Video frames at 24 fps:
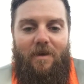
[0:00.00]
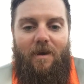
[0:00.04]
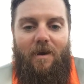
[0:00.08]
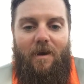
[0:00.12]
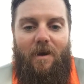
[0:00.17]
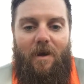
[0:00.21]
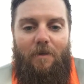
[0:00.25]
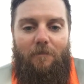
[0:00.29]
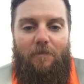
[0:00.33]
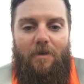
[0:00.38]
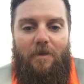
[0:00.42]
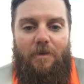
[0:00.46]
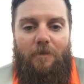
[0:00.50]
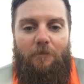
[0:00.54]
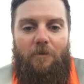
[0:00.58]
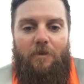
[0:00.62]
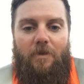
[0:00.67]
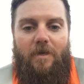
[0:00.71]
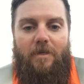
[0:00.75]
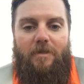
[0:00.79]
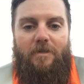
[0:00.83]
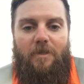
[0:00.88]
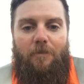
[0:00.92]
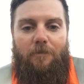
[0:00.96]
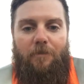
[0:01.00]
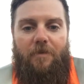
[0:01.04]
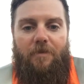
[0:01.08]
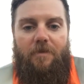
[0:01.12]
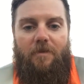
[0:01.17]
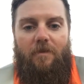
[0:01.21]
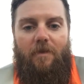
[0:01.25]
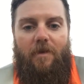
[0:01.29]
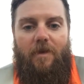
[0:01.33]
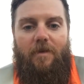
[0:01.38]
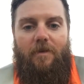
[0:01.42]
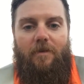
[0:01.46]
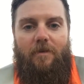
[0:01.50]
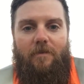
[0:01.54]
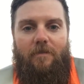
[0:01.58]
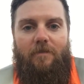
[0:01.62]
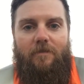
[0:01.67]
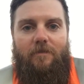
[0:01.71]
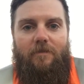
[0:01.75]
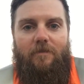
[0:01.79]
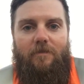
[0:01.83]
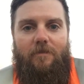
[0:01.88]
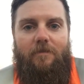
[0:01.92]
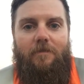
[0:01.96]
all right, buddy, we'll catch up with you later,
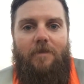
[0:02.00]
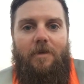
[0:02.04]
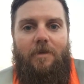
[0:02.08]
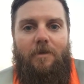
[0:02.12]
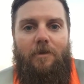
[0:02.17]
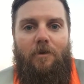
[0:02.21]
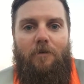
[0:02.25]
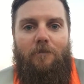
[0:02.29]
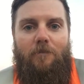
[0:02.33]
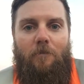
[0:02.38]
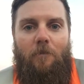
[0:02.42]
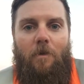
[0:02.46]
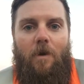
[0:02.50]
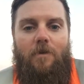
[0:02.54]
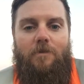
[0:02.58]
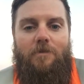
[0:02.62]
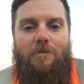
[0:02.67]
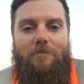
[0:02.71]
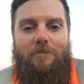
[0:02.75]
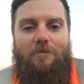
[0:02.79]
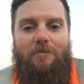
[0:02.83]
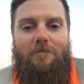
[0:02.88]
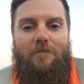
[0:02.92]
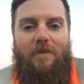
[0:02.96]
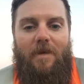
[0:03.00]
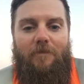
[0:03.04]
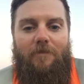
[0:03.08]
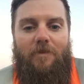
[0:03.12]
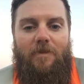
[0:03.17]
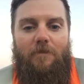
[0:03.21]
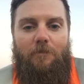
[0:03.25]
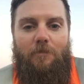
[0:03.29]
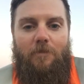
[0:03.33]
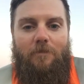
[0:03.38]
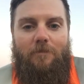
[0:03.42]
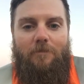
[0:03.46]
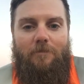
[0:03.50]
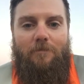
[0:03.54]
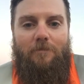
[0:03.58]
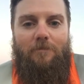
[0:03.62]
and thank you all for watching. Have a good one.